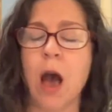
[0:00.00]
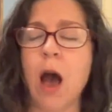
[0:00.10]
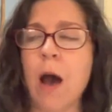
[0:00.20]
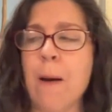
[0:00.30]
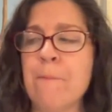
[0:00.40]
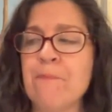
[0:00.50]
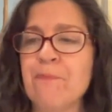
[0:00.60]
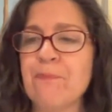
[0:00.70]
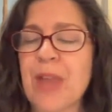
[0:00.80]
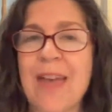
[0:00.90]
And
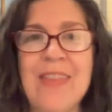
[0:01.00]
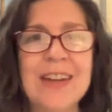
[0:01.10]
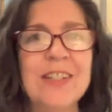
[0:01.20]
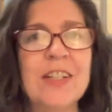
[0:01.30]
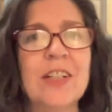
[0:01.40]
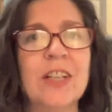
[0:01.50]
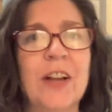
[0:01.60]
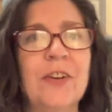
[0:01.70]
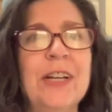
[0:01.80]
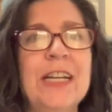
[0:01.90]
that is
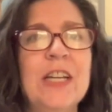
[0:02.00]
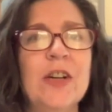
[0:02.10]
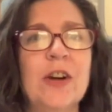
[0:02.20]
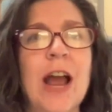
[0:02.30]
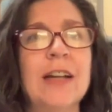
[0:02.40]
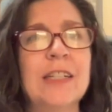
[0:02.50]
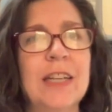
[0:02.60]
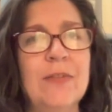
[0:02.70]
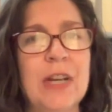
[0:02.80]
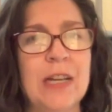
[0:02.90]
decluttering your
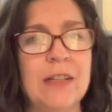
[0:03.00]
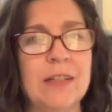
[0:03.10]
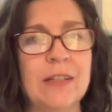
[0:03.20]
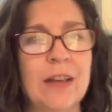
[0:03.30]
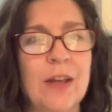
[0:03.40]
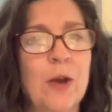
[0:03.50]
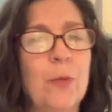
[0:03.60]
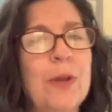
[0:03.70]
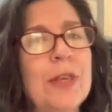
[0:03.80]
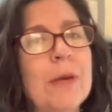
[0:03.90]
activities.
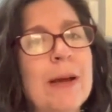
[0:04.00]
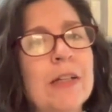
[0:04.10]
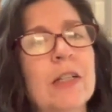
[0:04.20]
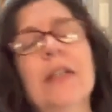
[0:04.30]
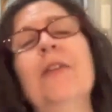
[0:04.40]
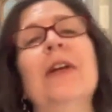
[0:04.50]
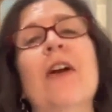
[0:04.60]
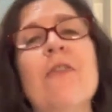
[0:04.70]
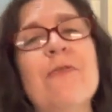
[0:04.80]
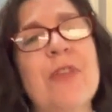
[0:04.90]
We think about decluttering
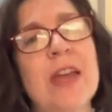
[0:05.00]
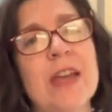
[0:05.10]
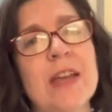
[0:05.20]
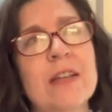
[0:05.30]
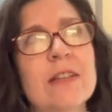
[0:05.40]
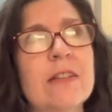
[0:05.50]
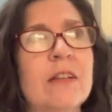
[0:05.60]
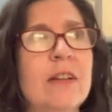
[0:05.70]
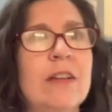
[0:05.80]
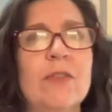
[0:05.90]
our things
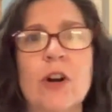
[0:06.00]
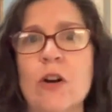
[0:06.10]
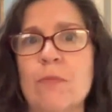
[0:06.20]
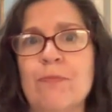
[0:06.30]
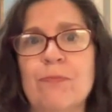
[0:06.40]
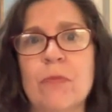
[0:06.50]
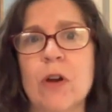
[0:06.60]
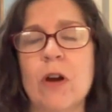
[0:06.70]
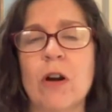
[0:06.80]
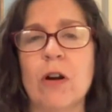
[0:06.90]
and even
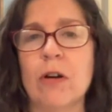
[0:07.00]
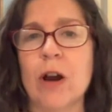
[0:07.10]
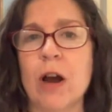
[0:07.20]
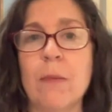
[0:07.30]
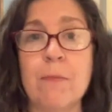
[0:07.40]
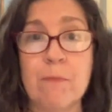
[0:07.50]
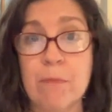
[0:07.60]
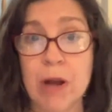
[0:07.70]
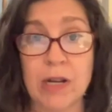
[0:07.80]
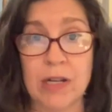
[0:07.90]
our
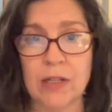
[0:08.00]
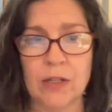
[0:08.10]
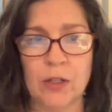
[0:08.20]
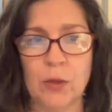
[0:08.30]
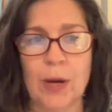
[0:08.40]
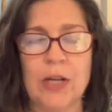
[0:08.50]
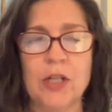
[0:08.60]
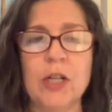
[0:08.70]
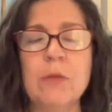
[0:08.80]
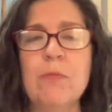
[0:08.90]
money
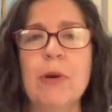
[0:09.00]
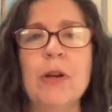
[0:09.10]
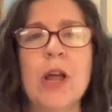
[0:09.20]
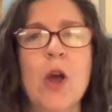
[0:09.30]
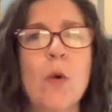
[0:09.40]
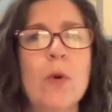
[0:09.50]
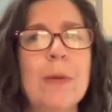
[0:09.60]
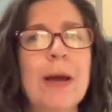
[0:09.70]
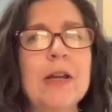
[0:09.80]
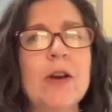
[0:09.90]
situation, but what
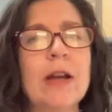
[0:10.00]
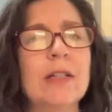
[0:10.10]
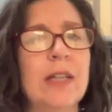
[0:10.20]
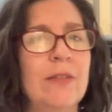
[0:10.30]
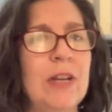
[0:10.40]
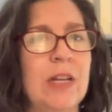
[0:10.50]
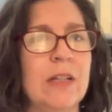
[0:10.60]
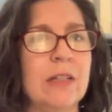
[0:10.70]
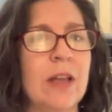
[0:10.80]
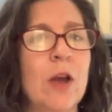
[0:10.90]
about your
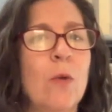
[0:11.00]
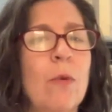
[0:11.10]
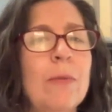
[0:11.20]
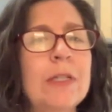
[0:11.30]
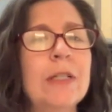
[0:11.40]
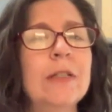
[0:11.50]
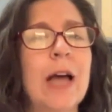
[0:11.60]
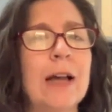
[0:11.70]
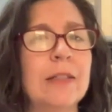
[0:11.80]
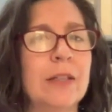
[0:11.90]
activities? When was the
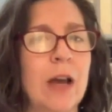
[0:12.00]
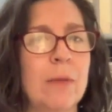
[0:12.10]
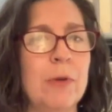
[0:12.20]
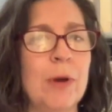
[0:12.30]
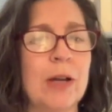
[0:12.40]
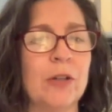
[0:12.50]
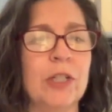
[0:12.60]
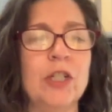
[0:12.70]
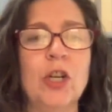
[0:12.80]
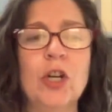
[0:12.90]
last time you actually
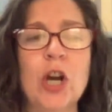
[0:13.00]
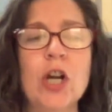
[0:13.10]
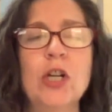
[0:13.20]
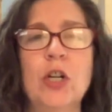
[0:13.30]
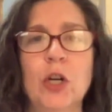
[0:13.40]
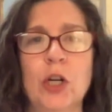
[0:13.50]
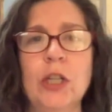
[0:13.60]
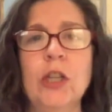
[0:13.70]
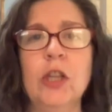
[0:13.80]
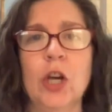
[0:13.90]
took a good
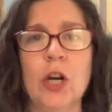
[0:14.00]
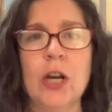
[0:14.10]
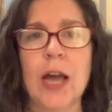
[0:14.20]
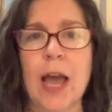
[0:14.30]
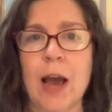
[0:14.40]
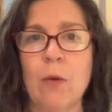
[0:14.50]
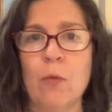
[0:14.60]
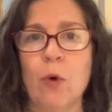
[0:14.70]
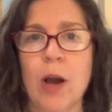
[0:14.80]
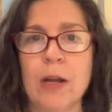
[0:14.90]
look at
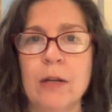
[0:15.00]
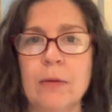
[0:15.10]
what